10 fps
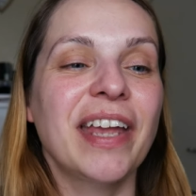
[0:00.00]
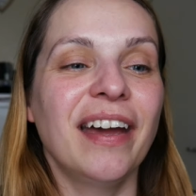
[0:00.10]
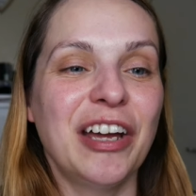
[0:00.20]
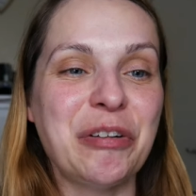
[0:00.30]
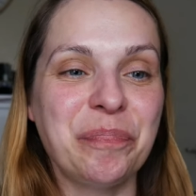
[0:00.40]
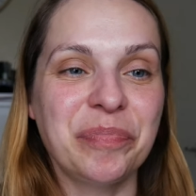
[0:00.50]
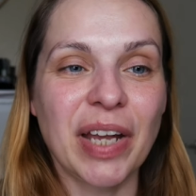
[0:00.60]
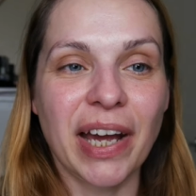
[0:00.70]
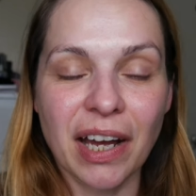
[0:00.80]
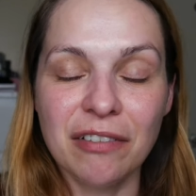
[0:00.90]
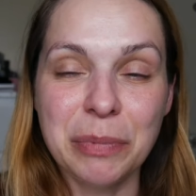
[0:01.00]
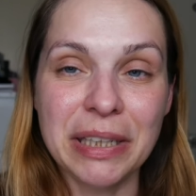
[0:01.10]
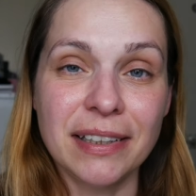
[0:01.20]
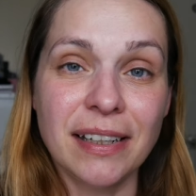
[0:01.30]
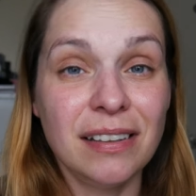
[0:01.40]
I have
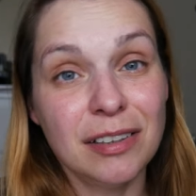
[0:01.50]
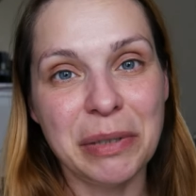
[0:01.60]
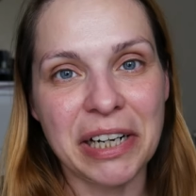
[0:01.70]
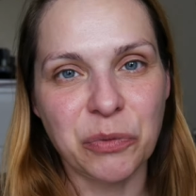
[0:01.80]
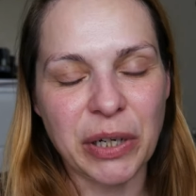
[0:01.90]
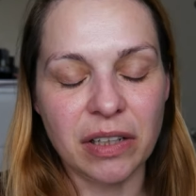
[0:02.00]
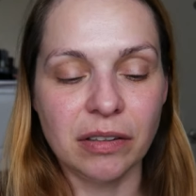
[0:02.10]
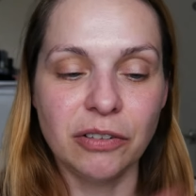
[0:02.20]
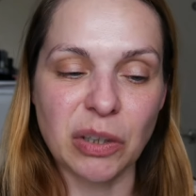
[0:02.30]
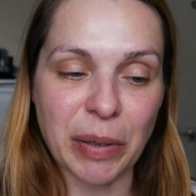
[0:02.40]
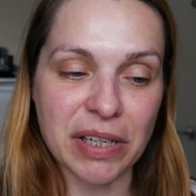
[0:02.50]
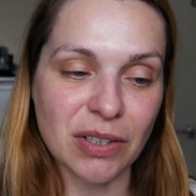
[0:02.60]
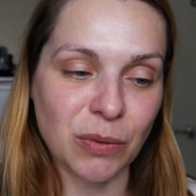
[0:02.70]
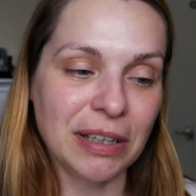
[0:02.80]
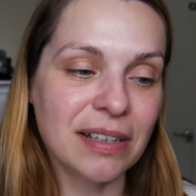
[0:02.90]
been a little bit unwell for the
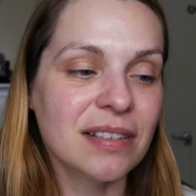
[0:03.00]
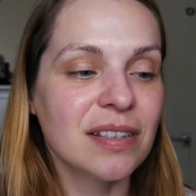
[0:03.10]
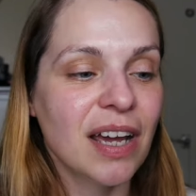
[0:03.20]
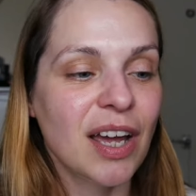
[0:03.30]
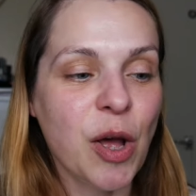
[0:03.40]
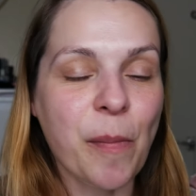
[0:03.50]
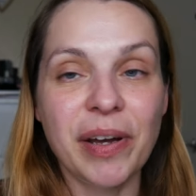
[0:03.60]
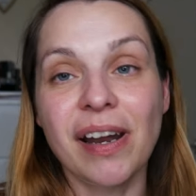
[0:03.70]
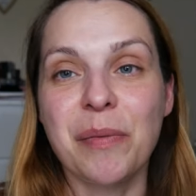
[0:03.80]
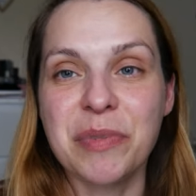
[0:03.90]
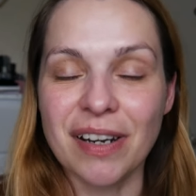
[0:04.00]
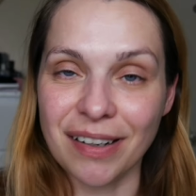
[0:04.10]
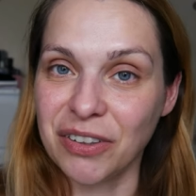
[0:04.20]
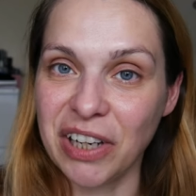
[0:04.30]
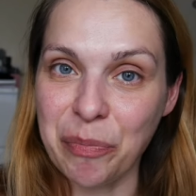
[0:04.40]
past 2 weeks, but I'm
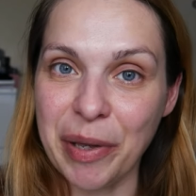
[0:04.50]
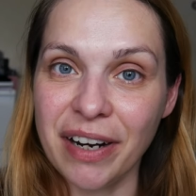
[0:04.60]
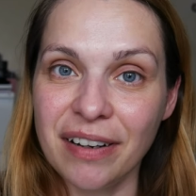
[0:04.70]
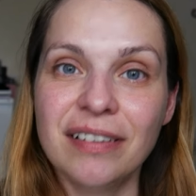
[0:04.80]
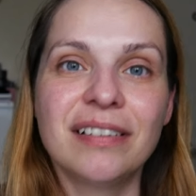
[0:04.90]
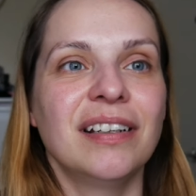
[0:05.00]
starting to get better.